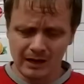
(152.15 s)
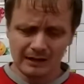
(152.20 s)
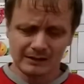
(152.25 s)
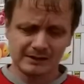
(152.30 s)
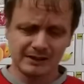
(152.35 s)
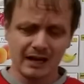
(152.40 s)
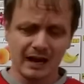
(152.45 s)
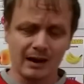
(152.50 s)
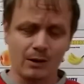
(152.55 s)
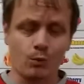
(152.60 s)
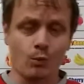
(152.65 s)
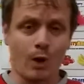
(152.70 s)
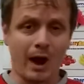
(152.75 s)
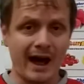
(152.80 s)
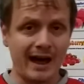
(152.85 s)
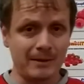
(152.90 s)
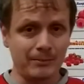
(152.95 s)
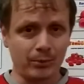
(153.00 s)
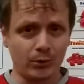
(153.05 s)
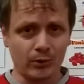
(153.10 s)
It's got a
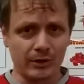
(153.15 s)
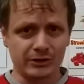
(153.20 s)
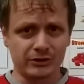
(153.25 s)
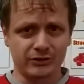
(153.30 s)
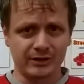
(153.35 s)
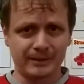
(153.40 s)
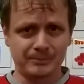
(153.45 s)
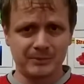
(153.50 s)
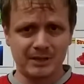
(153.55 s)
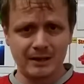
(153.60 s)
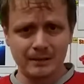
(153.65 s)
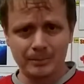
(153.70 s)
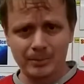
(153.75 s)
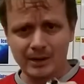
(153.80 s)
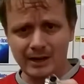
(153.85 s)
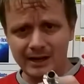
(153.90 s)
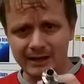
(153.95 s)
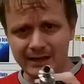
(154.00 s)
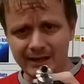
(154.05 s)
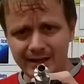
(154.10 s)
wide bore drip tip
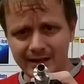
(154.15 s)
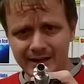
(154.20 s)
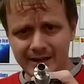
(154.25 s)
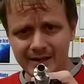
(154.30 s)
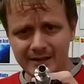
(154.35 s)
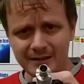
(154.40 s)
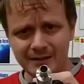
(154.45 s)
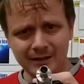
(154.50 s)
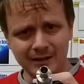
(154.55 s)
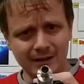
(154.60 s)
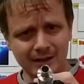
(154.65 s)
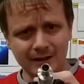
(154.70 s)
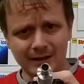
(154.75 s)
on here.